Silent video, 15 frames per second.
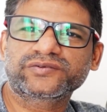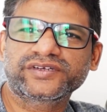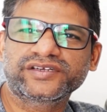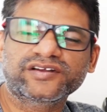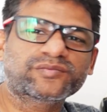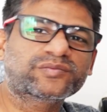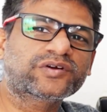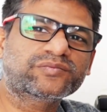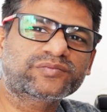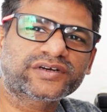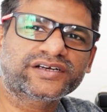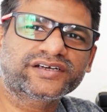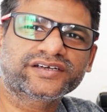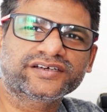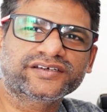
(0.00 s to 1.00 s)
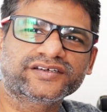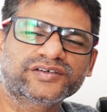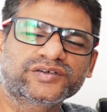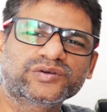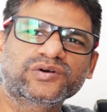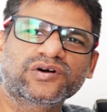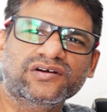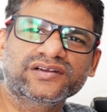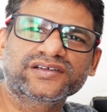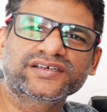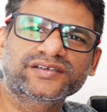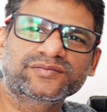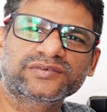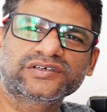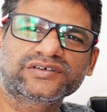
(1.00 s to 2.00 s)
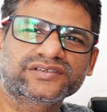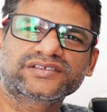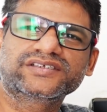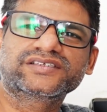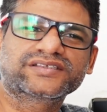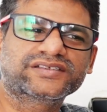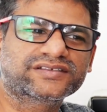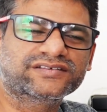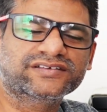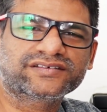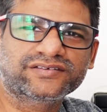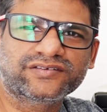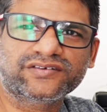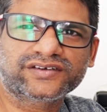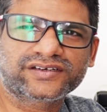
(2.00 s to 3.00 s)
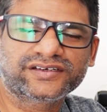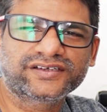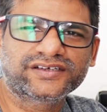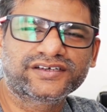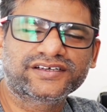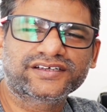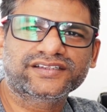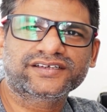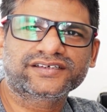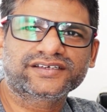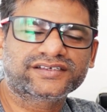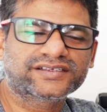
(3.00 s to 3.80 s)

inappropriate to call here, because it's just not that.